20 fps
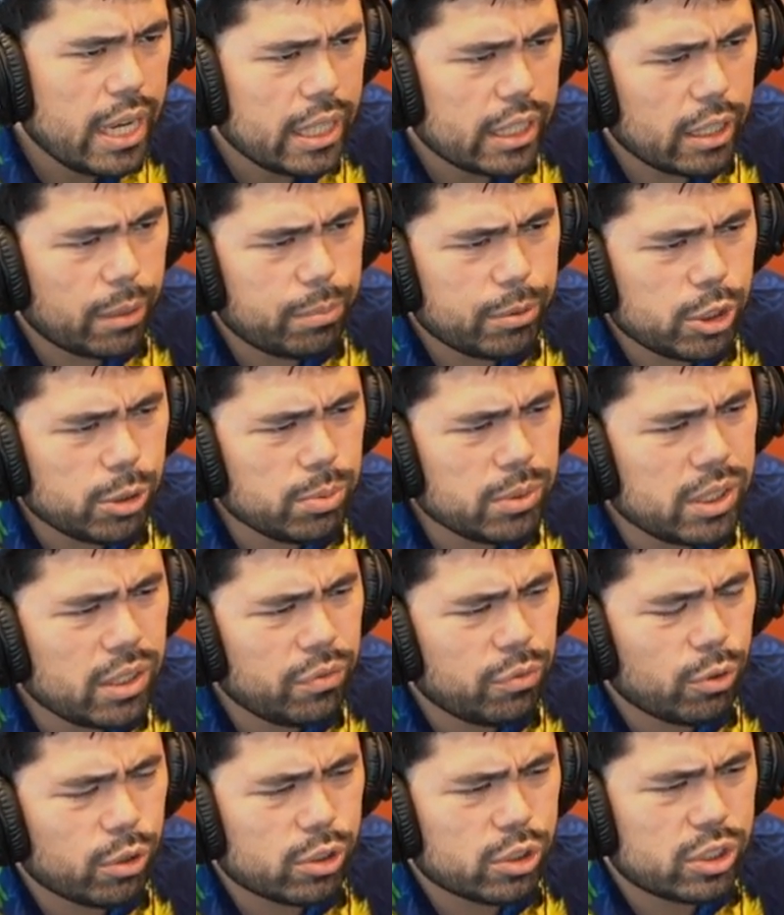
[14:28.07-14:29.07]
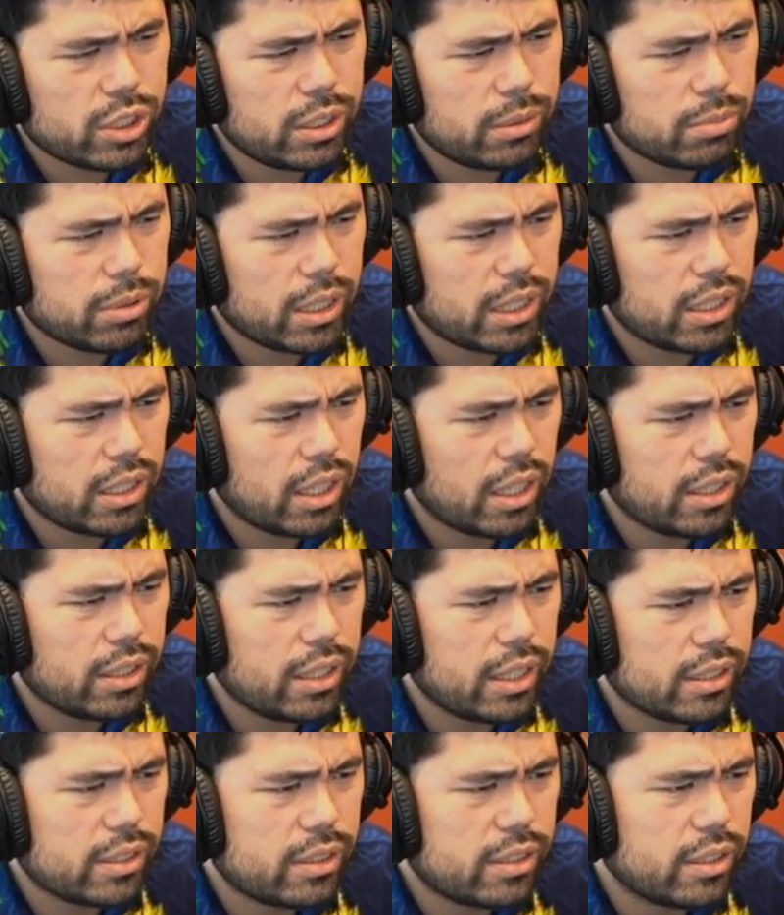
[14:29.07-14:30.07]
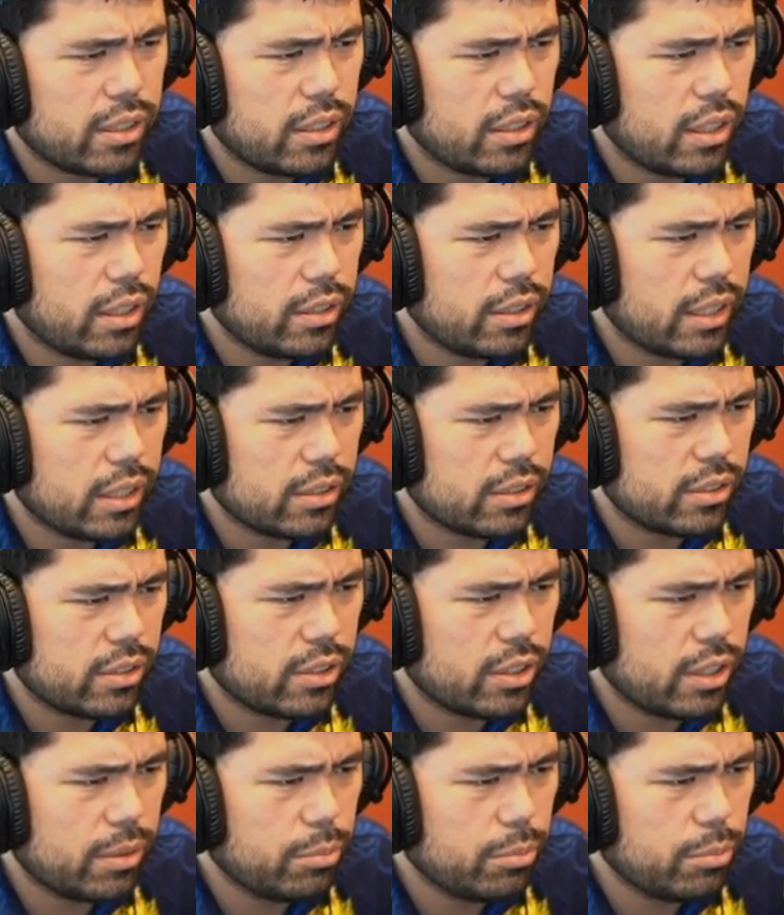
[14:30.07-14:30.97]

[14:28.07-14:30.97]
Now Bishop c4 just seems like an unnecessary